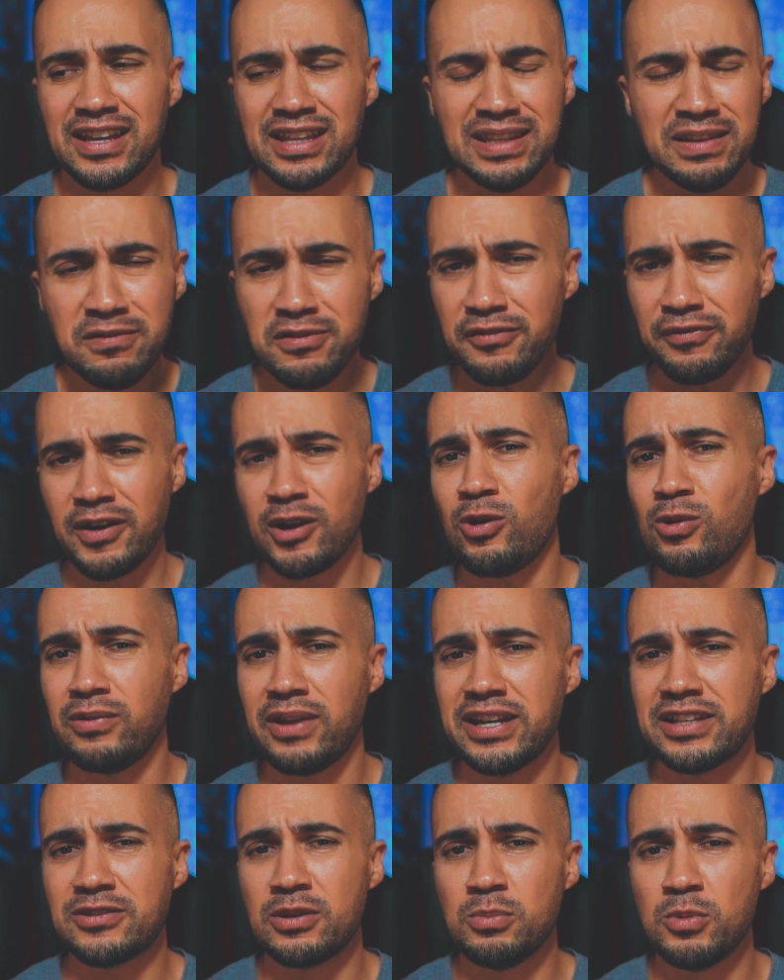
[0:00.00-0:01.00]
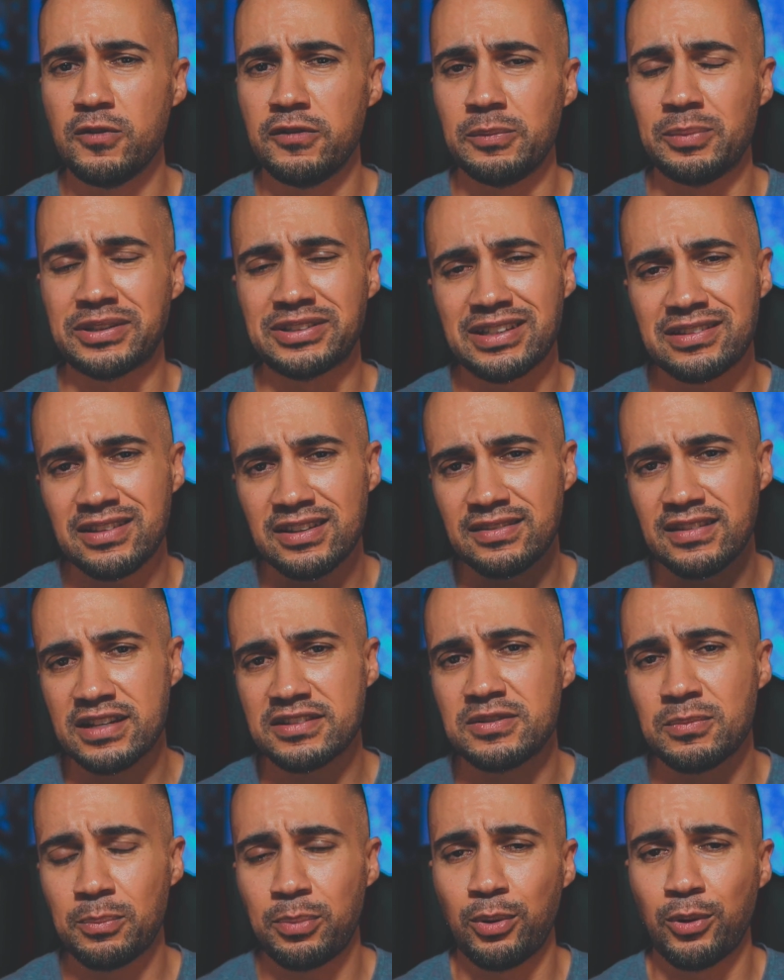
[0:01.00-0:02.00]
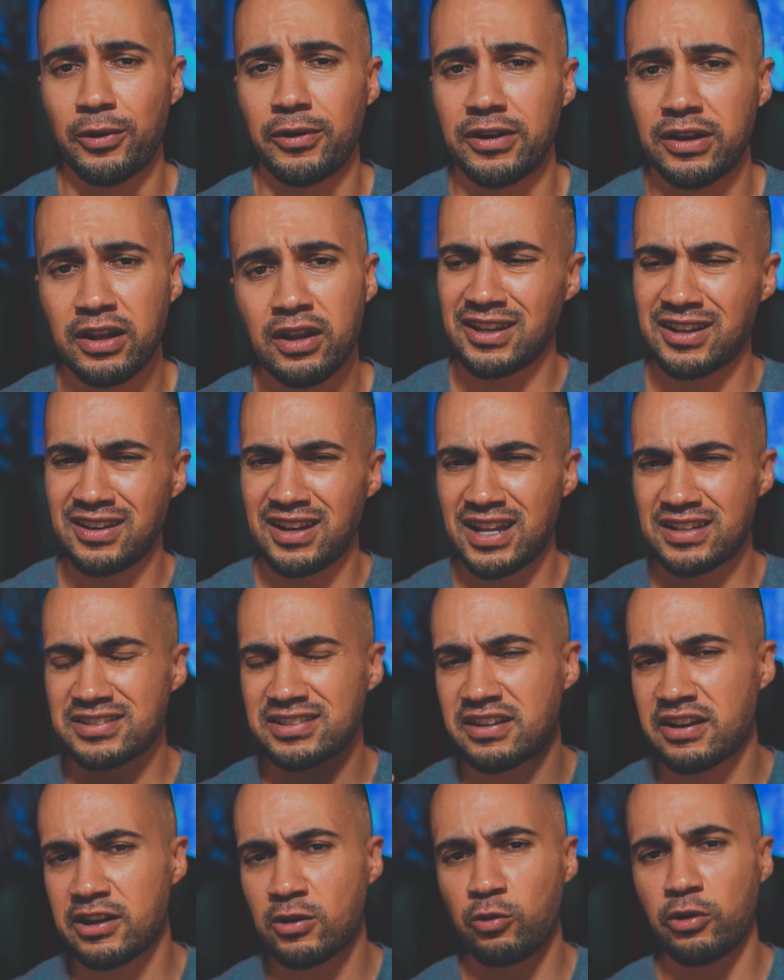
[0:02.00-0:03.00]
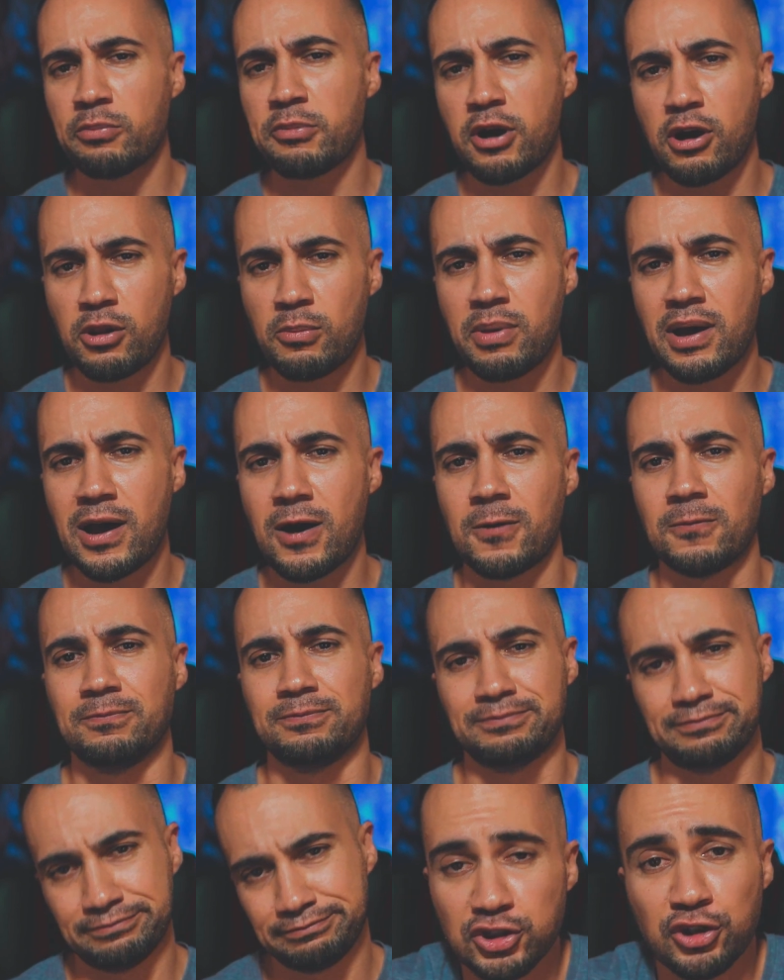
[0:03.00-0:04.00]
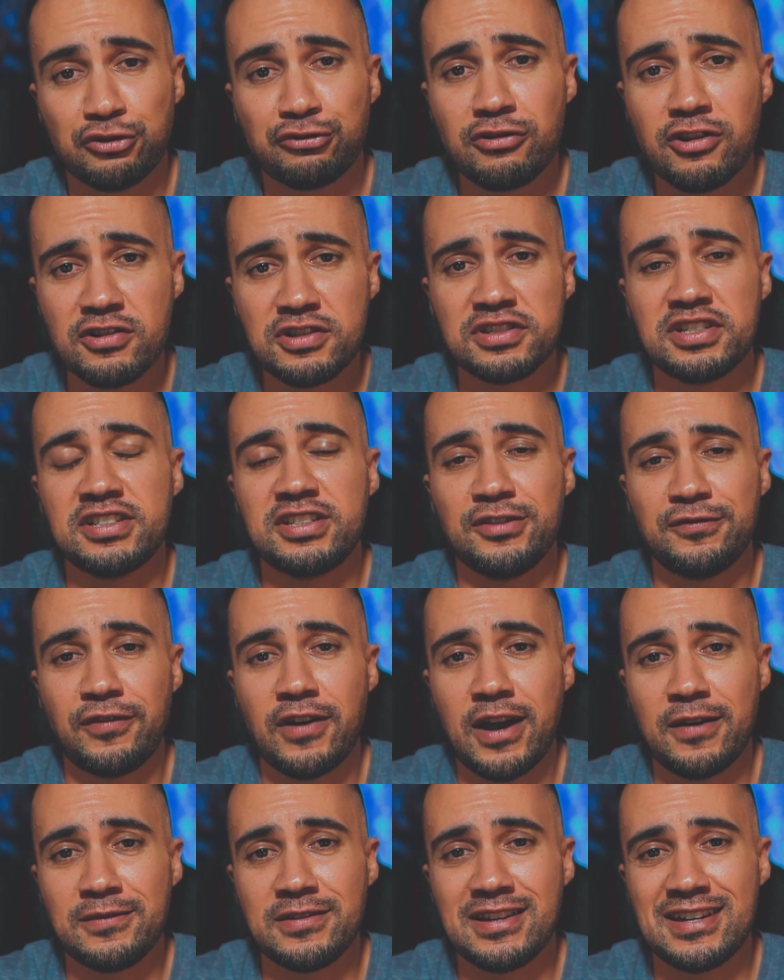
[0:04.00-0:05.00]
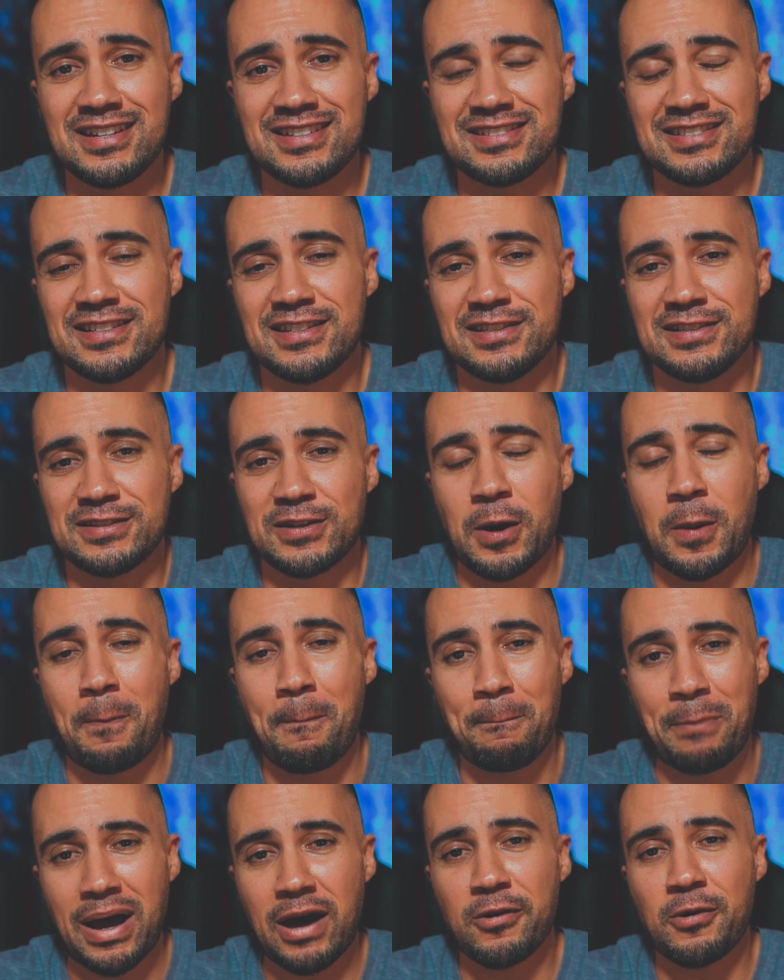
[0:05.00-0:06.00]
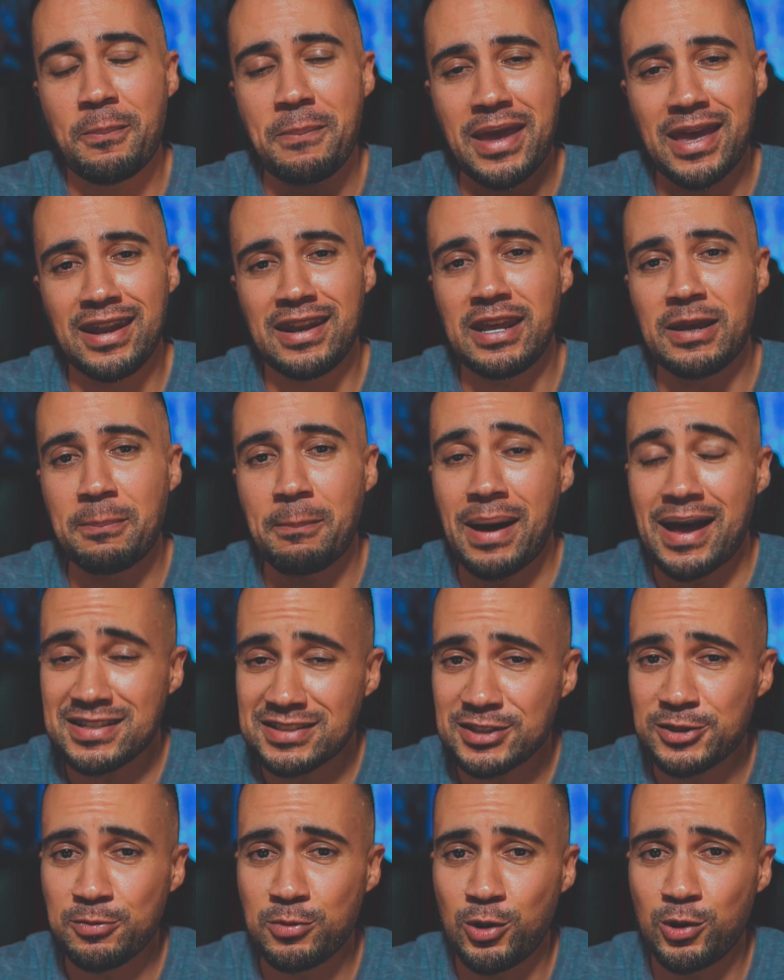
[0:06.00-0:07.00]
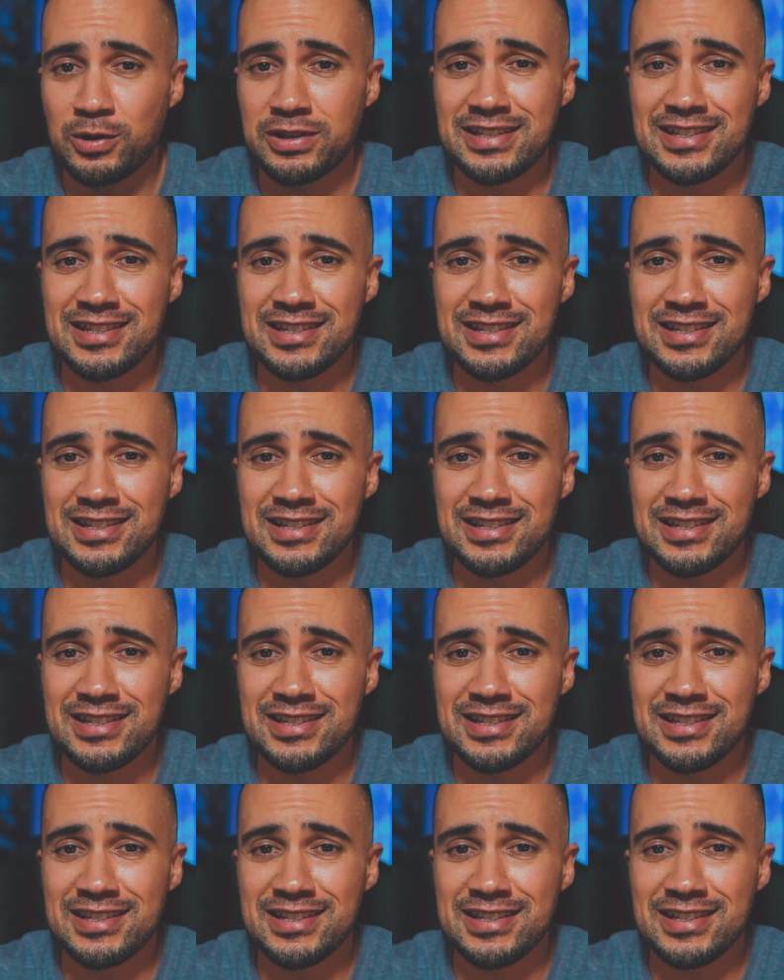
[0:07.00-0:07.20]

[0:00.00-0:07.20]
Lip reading: Even if I don't like the movie, because I think that's important. And that's kind of what I'm all about. So 365 Days is about a man named Massimo.